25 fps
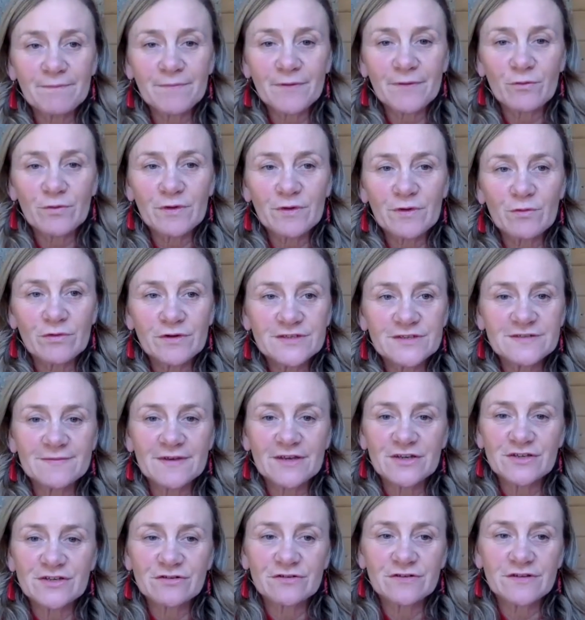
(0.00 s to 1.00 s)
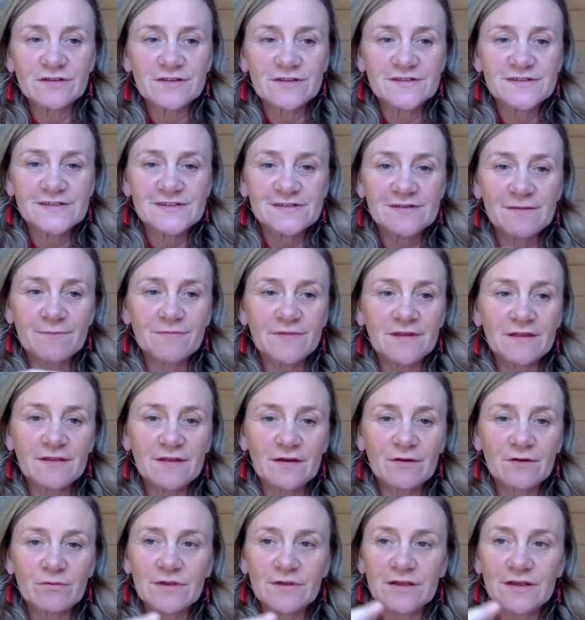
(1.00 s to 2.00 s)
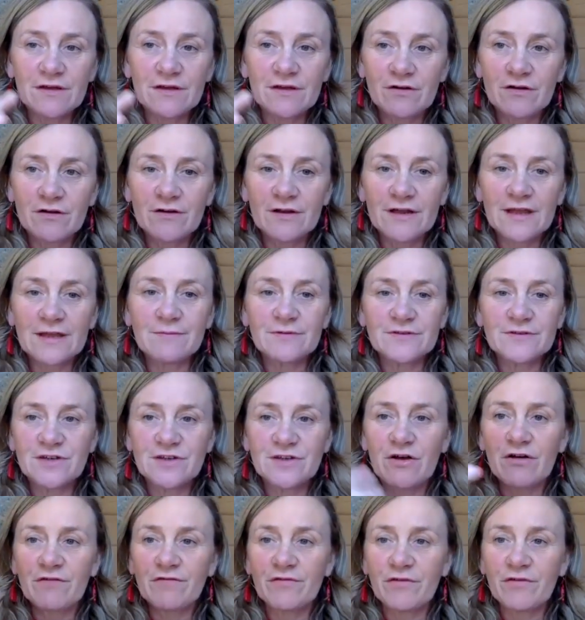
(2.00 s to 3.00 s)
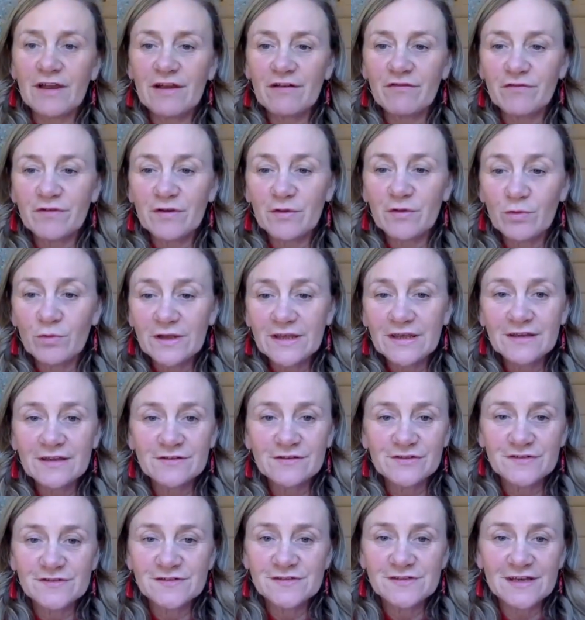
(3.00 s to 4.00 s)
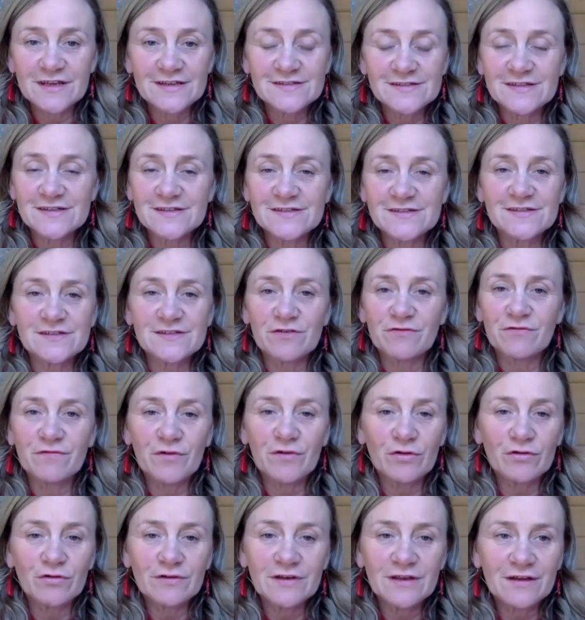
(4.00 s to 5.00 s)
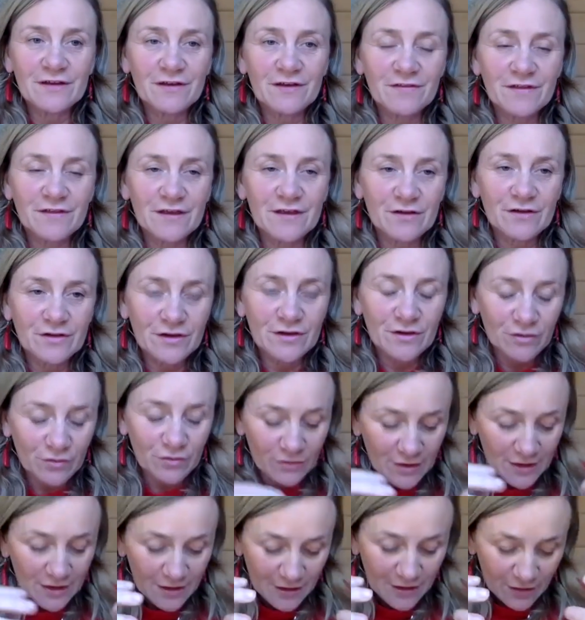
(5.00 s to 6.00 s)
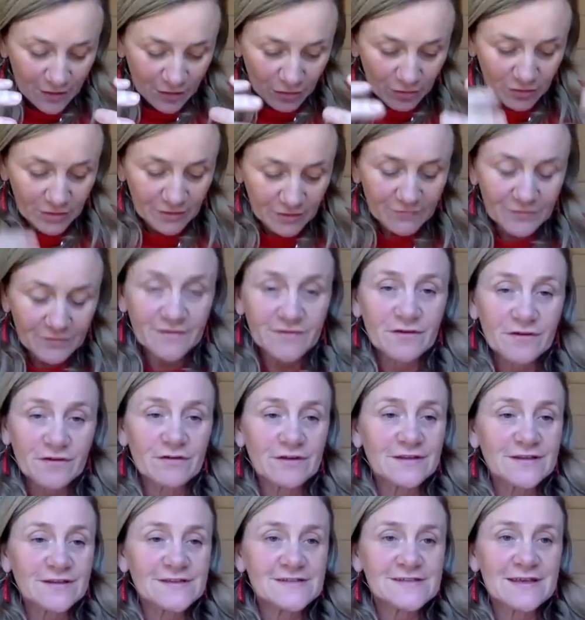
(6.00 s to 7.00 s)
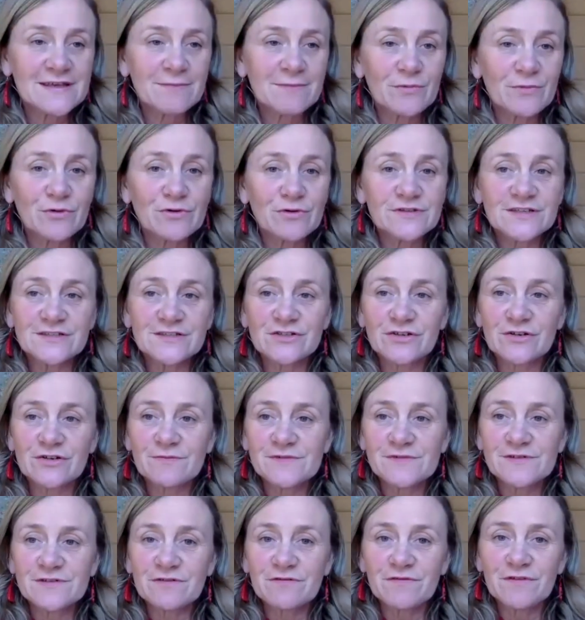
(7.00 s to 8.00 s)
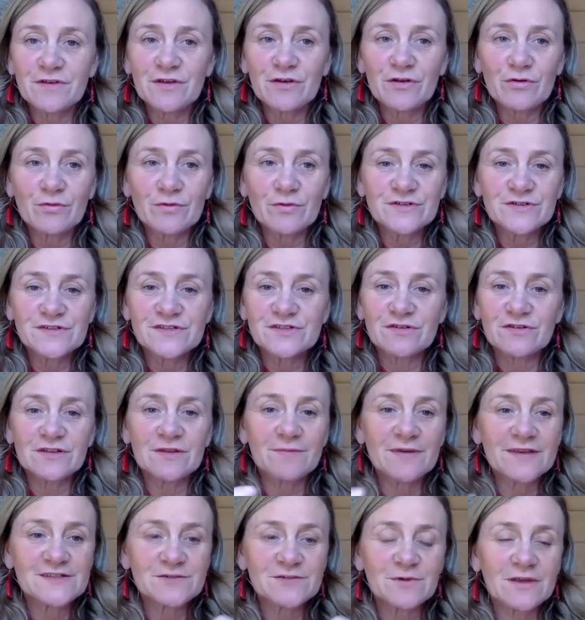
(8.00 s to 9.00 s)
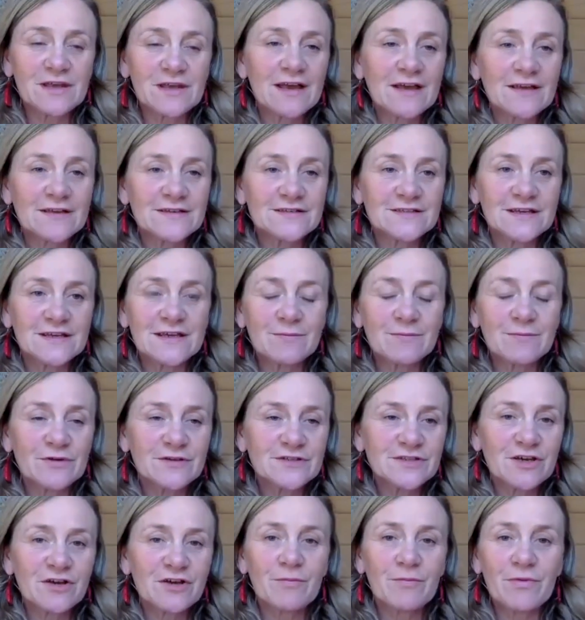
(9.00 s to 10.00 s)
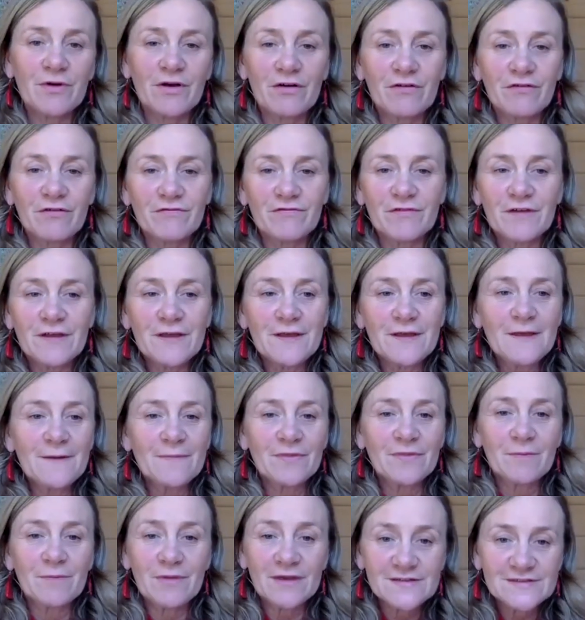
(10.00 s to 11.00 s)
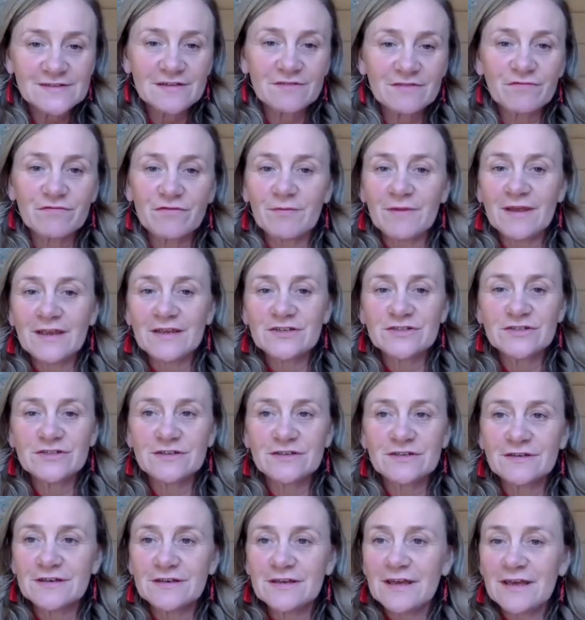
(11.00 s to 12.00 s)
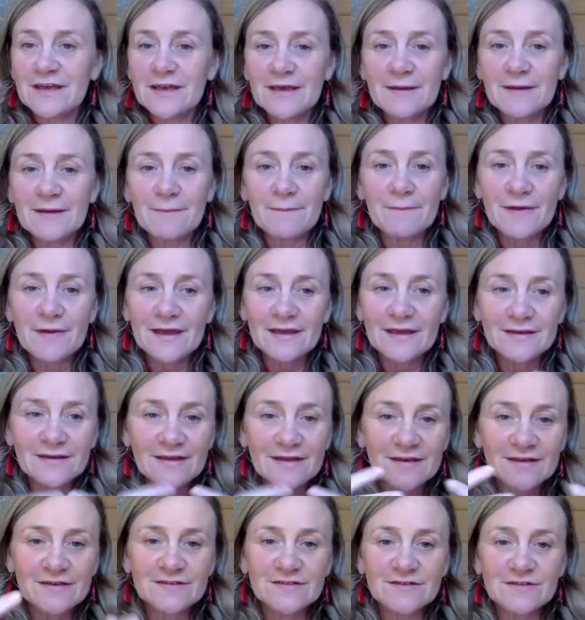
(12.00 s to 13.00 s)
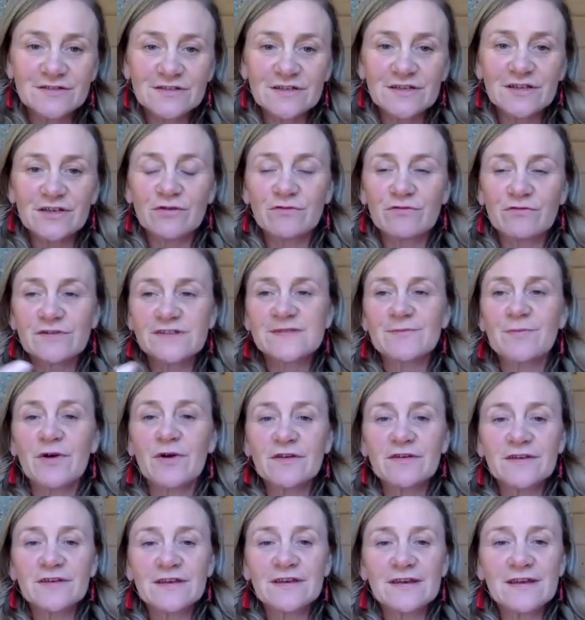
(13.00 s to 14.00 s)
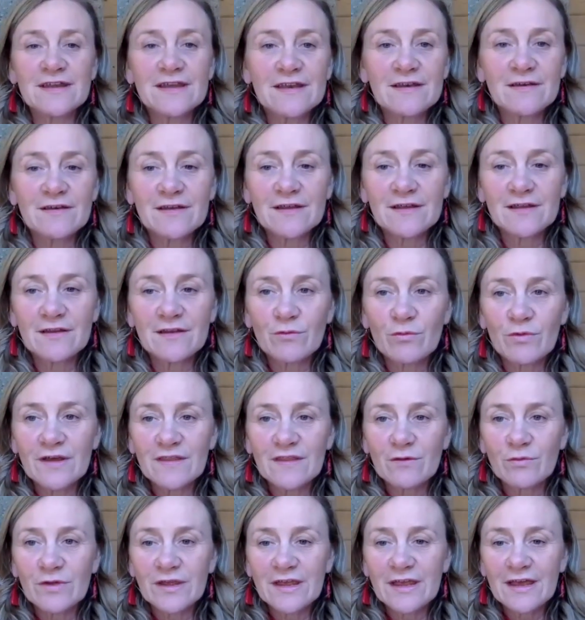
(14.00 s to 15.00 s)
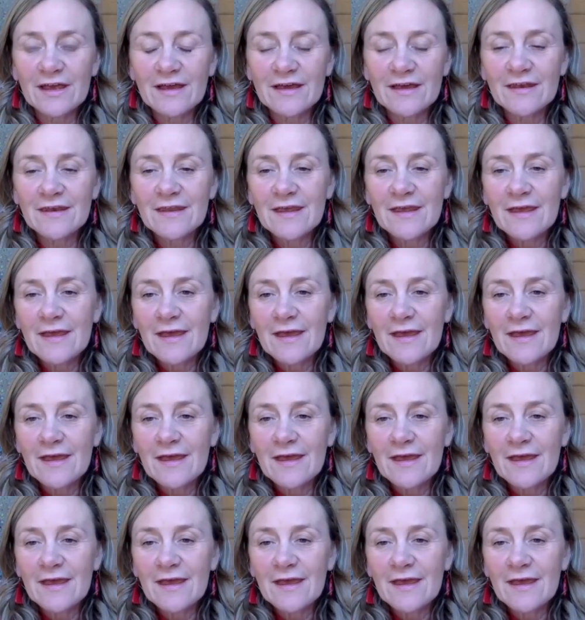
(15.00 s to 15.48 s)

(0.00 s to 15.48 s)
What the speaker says: We want to make sure that this is something that we are able to offer every week, just as this is unfolding. I think, you know, all of us are in the same boat in terms of, you know, we're just doing the best we can to keep on top of the best information and you know, respond in the way that we can.